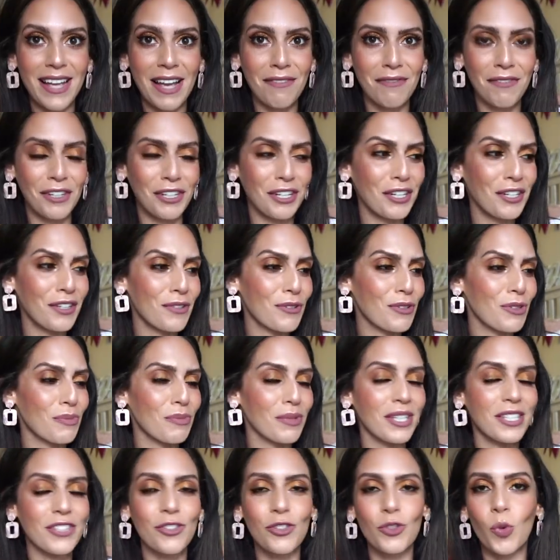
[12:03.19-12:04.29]
I figured this would
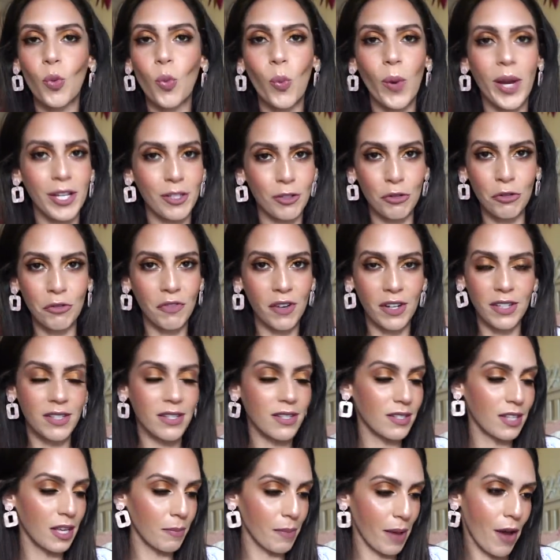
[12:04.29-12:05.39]
be just way too fun to
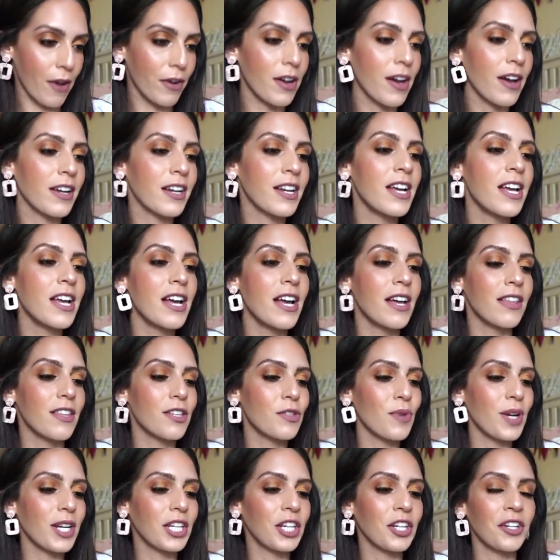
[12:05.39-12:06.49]
skip out on this
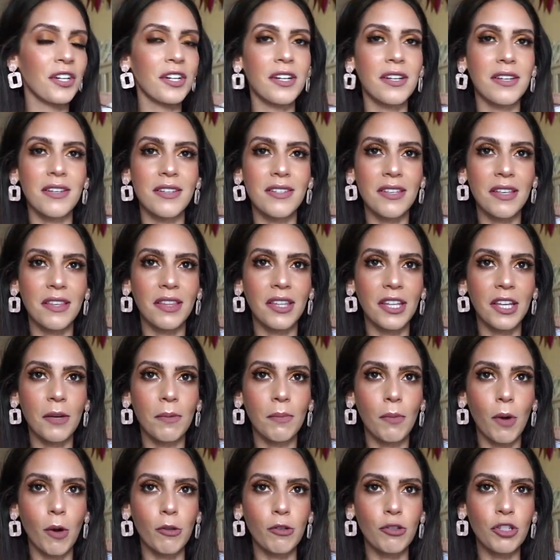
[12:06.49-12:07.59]
right here is the
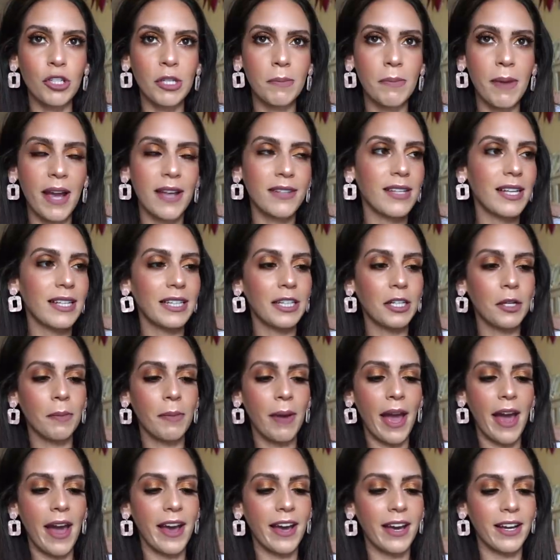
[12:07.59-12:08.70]
emoji band-aid little
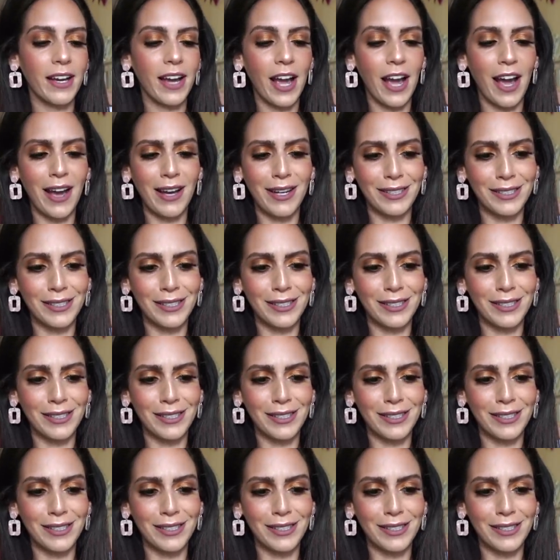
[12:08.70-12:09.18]
pack I,